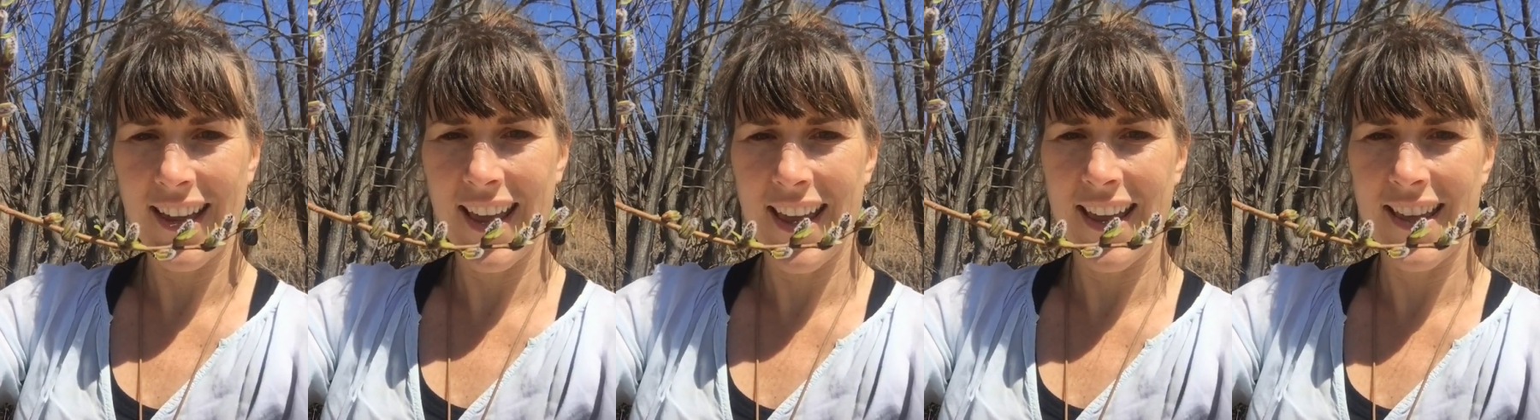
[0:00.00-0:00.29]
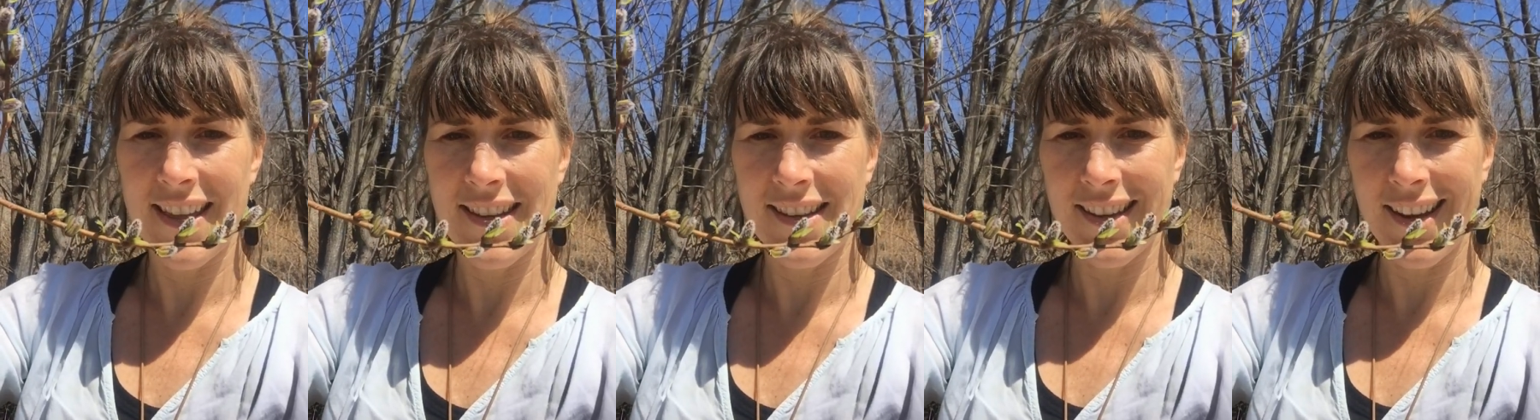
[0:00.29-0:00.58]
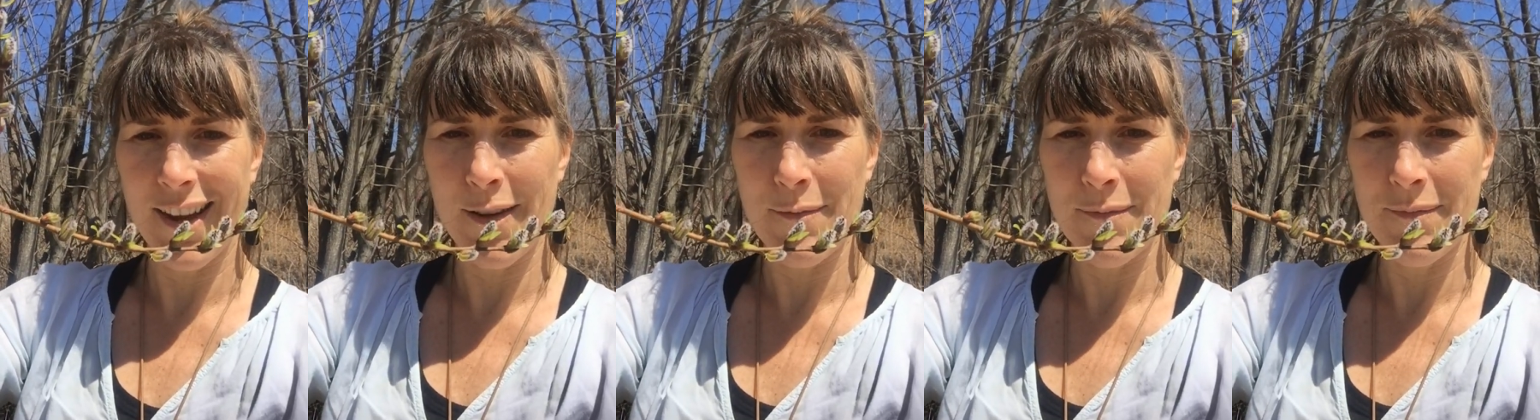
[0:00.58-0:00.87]

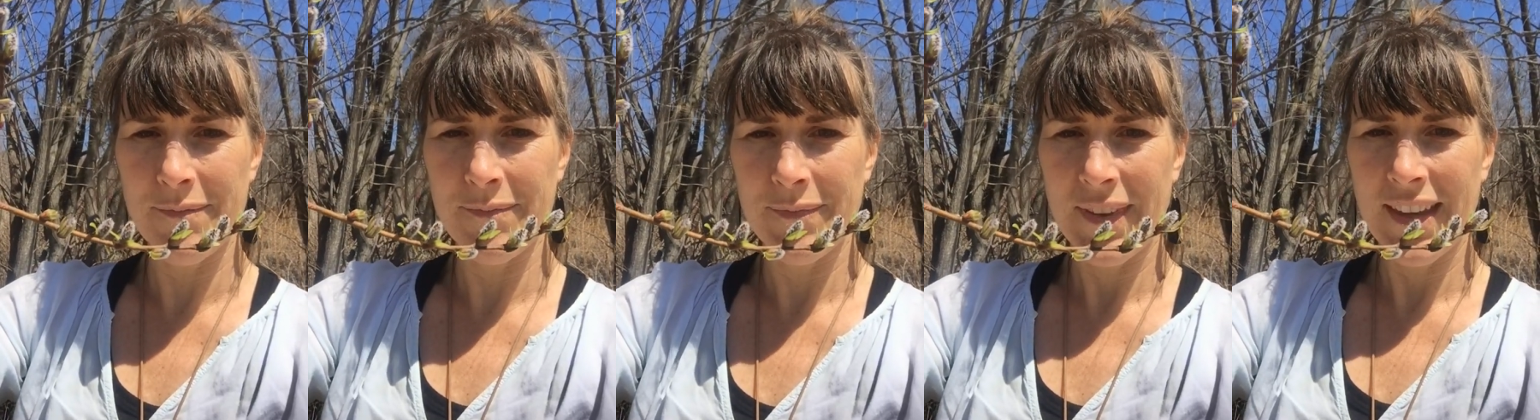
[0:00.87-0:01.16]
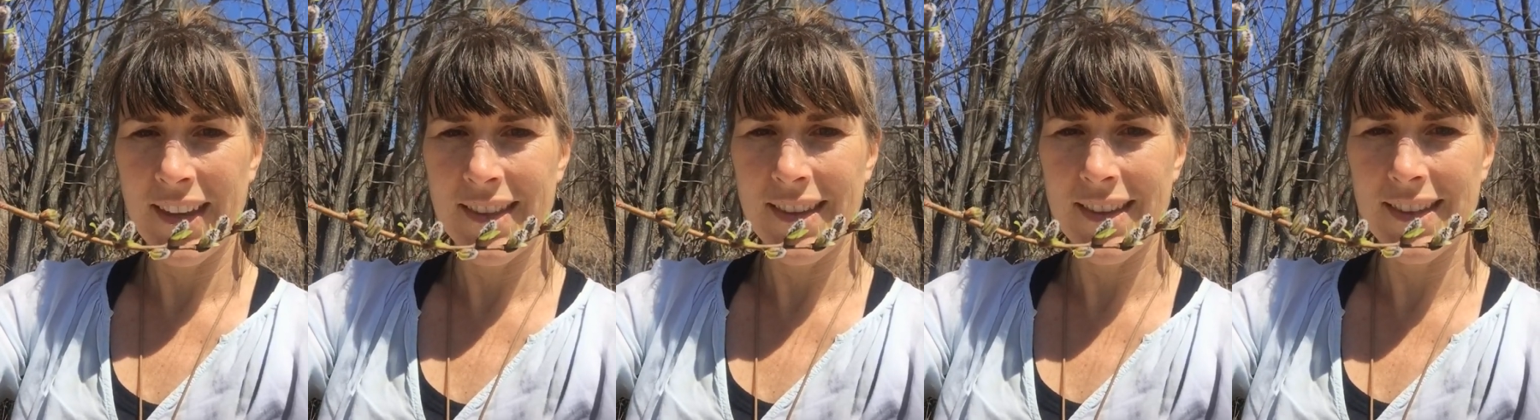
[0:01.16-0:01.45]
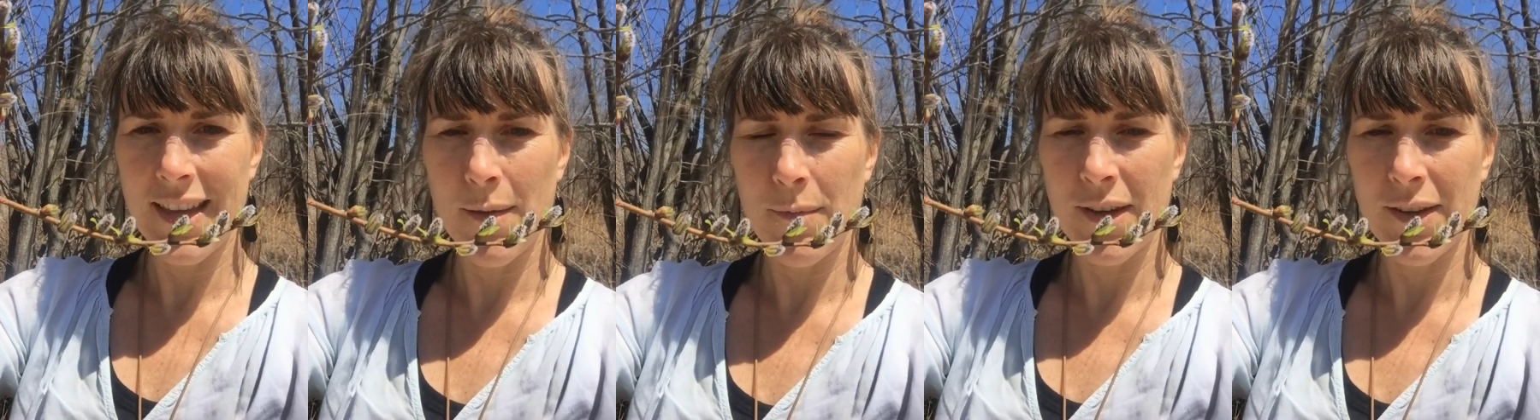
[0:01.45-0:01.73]
And this
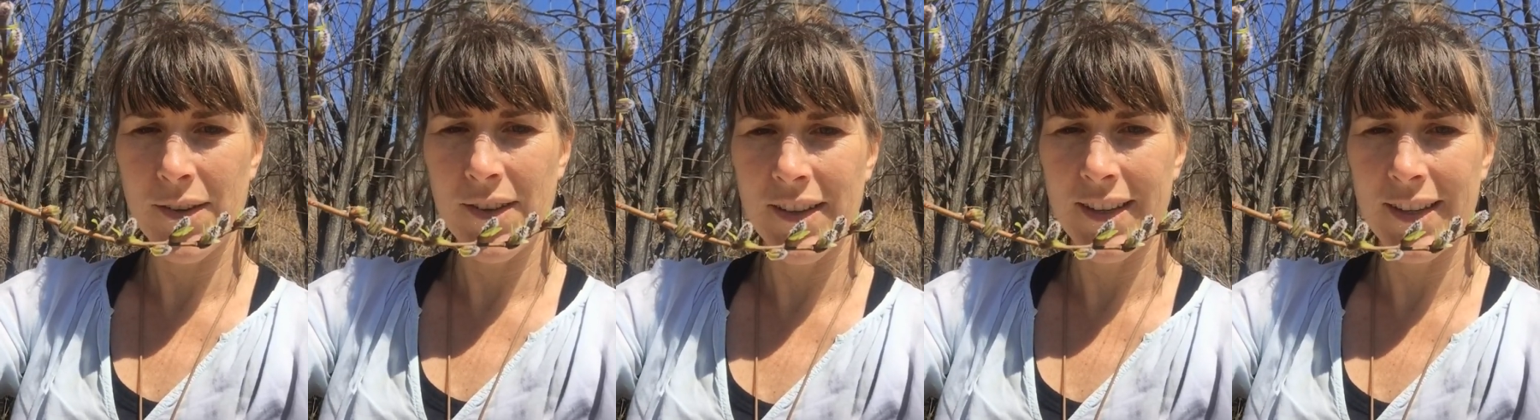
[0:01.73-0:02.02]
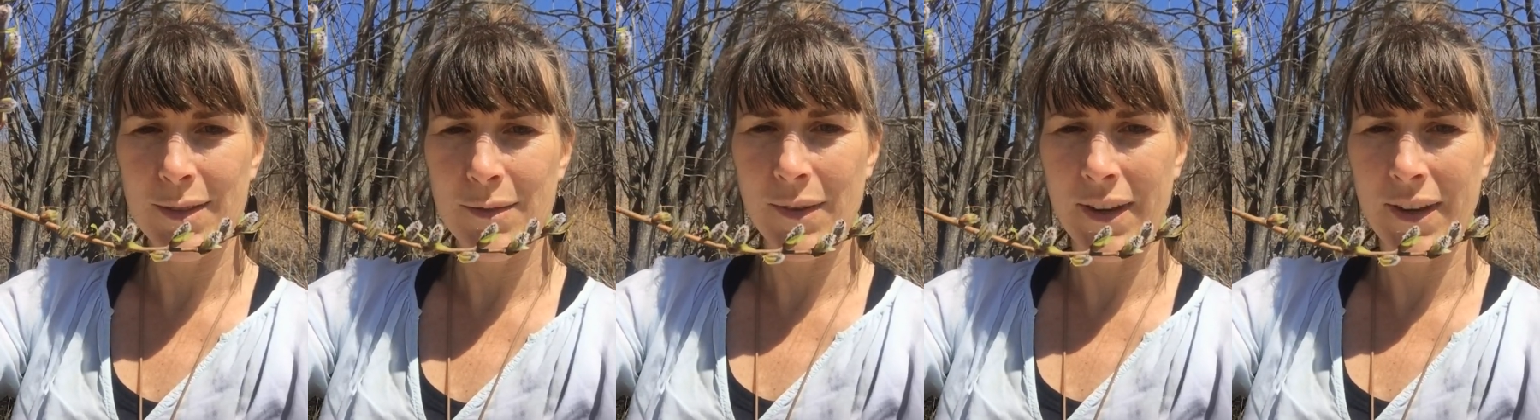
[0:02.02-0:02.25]
chemical is